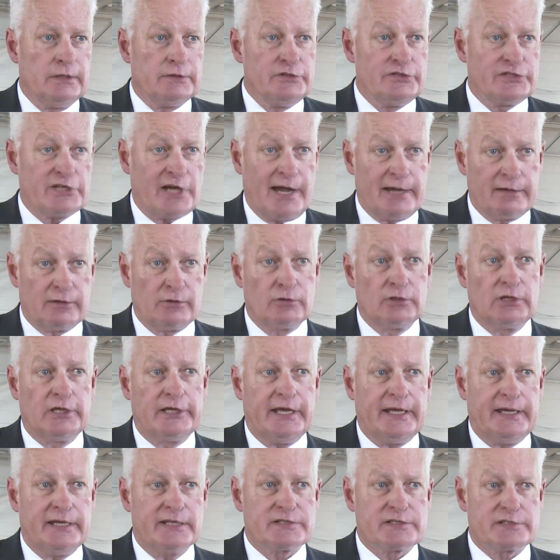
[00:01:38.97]

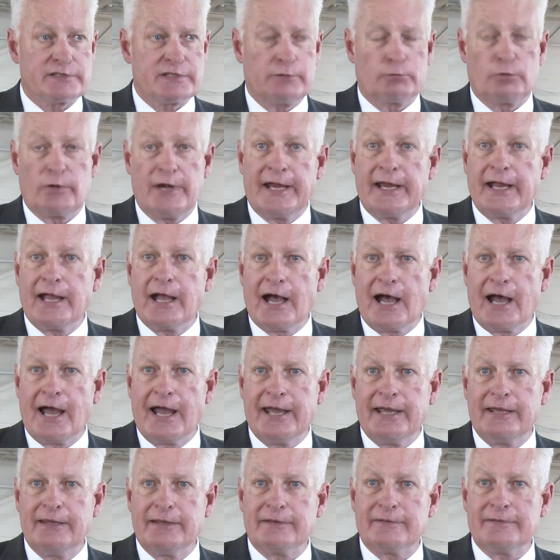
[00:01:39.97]
Generally, it's the ring
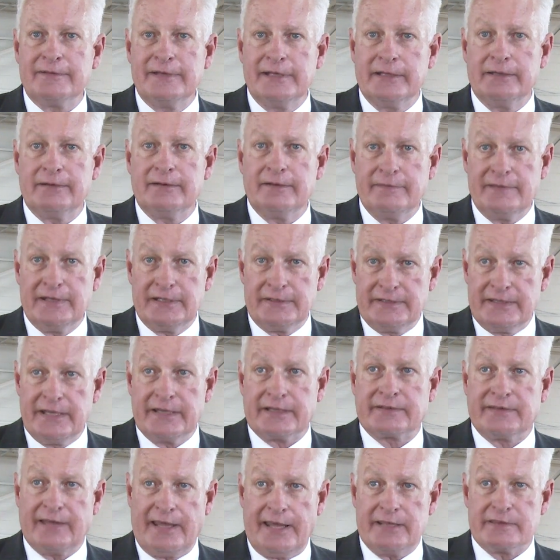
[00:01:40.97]
guy that, that
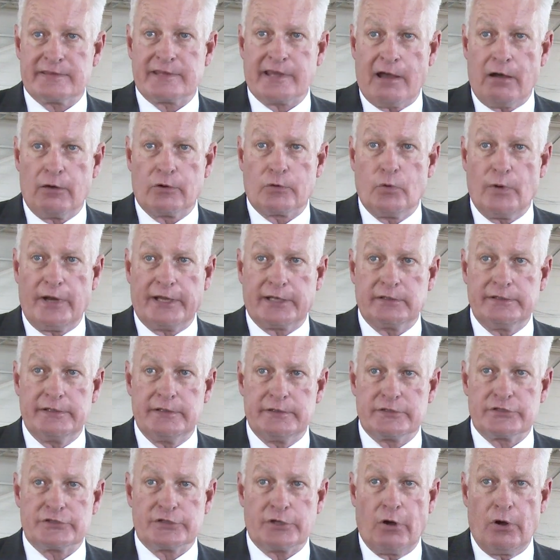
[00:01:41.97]
dictates how quickly
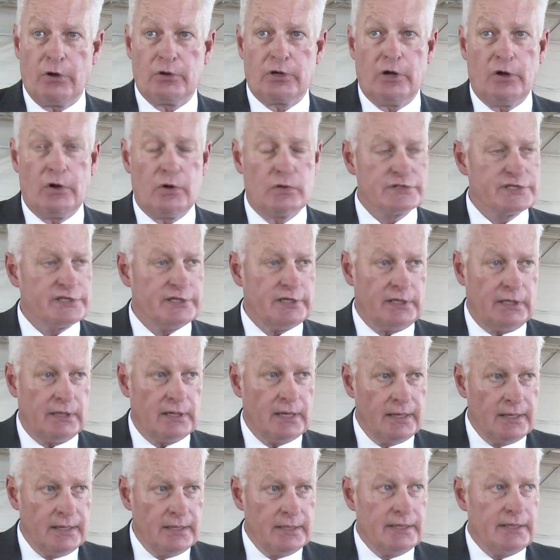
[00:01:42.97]
the show goes, and
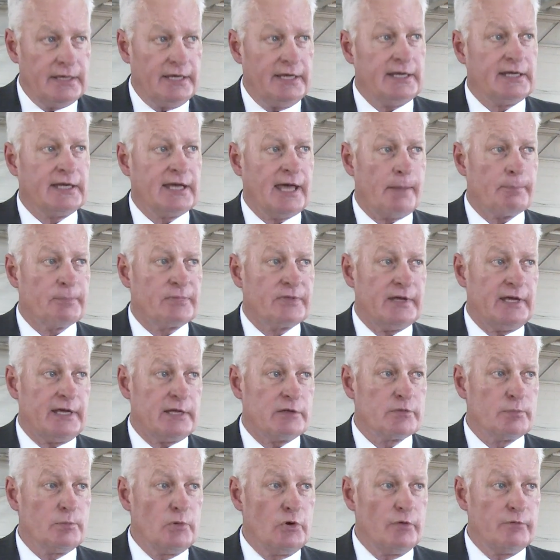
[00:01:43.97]
he kept
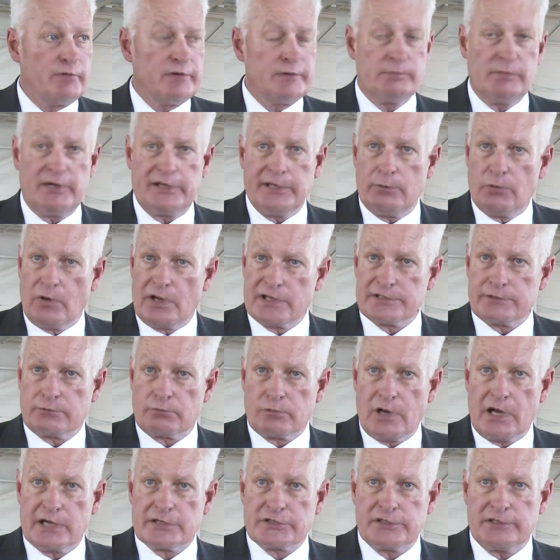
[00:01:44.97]
things moving, but he wasn't
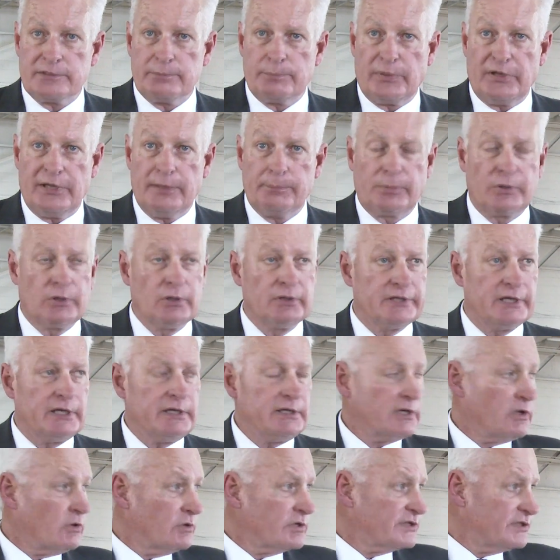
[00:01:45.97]
rushing people. And he,
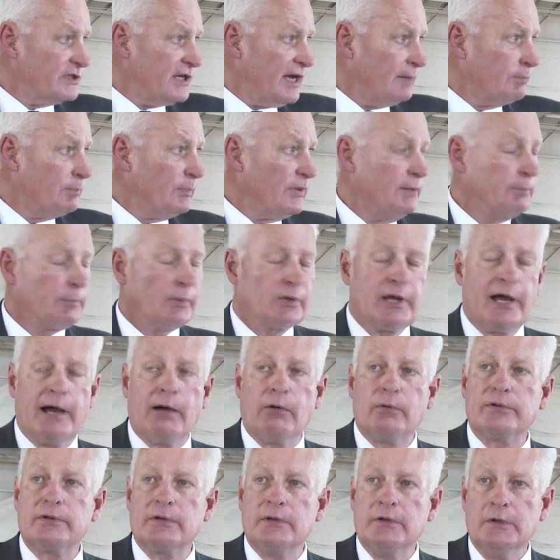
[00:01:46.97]
of course, he had people
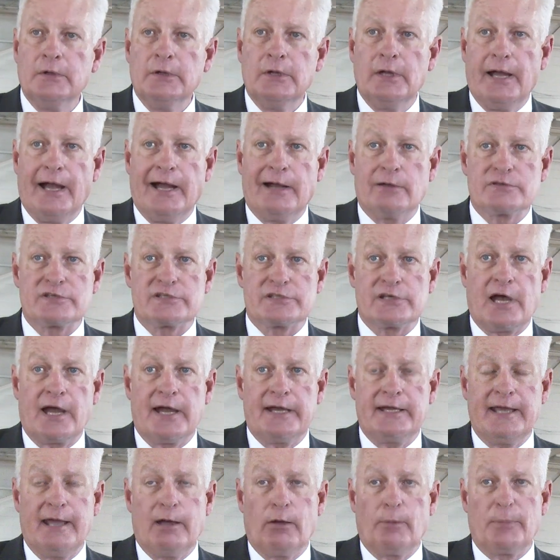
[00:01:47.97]
out
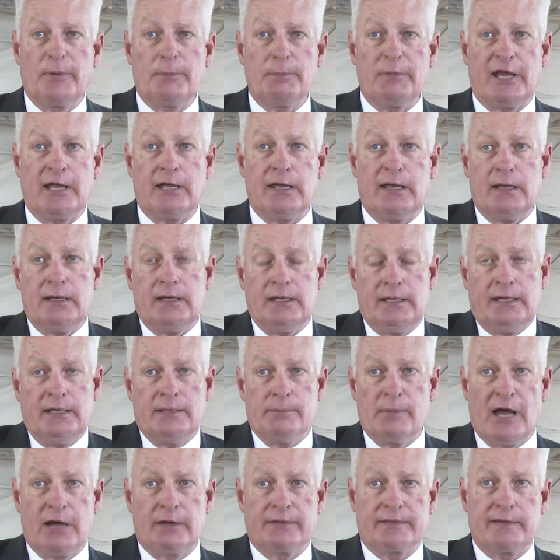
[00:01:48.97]
outside helping
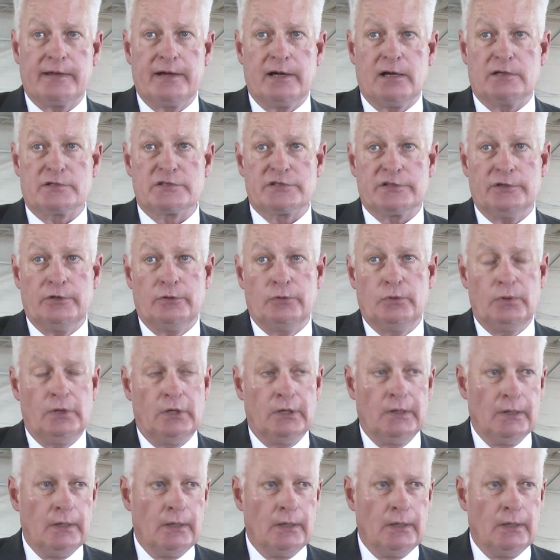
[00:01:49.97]
him out there too.